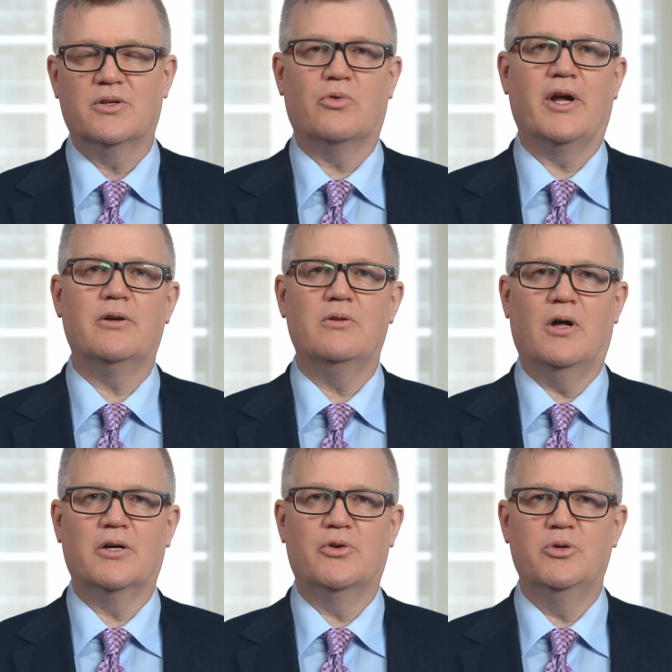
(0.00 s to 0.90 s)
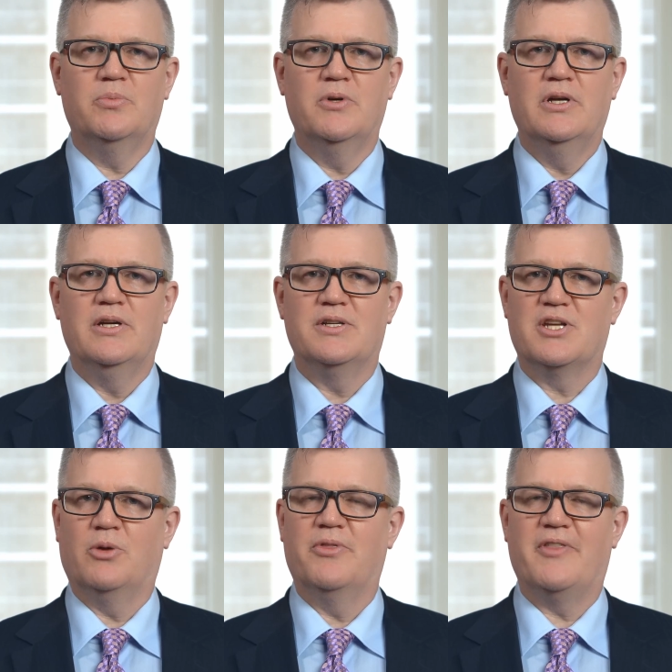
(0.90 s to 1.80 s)
The Kryder Law Group has
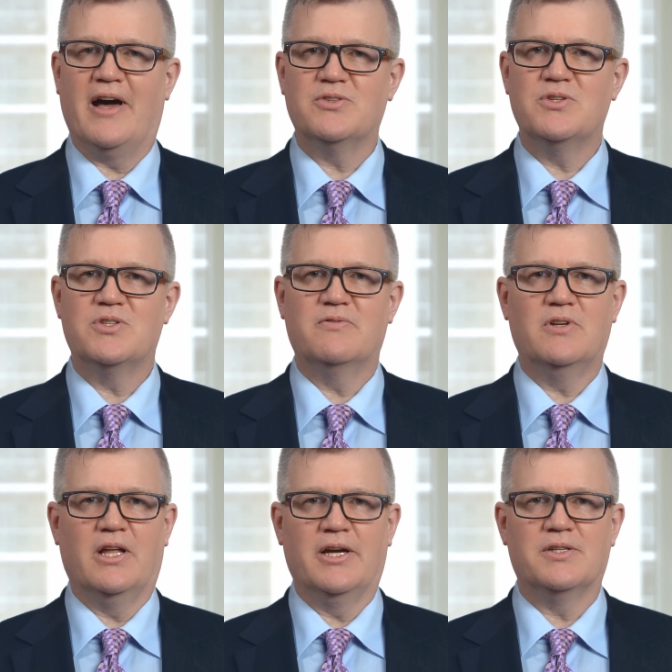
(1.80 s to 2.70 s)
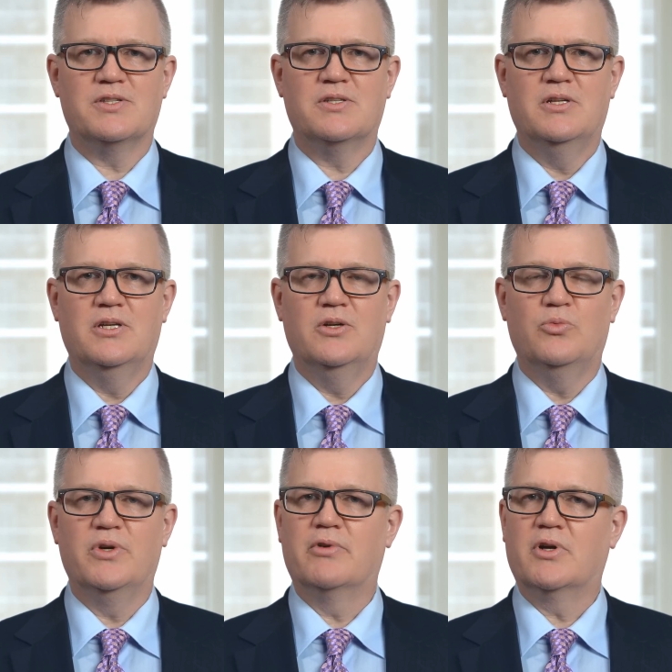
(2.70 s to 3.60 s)
helped thousands of clients. We've